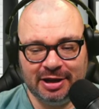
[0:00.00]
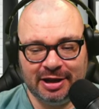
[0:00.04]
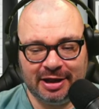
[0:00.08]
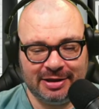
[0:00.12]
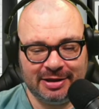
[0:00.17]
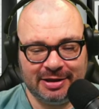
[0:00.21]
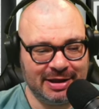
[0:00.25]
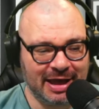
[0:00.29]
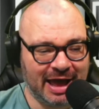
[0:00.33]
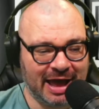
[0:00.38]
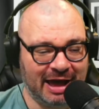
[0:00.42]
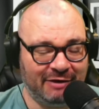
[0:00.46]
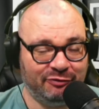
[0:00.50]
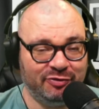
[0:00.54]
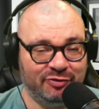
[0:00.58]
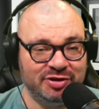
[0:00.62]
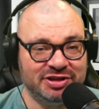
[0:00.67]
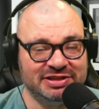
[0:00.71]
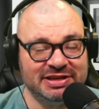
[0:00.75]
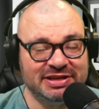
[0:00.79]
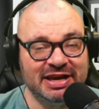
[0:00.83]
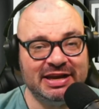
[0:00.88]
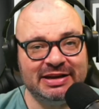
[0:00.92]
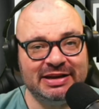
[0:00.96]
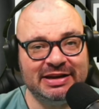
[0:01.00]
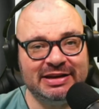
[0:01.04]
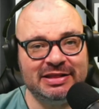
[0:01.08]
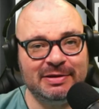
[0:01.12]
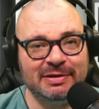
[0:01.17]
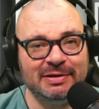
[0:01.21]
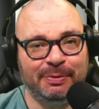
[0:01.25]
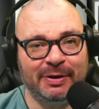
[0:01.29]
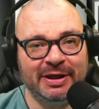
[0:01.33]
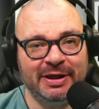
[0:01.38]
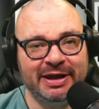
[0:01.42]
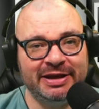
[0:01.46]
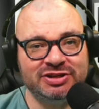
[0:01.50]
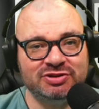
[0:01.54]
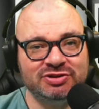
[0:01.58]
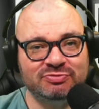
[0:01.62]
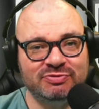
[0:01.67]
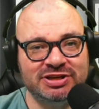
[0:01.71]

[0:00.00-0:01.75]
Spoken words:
Have we seen it in the players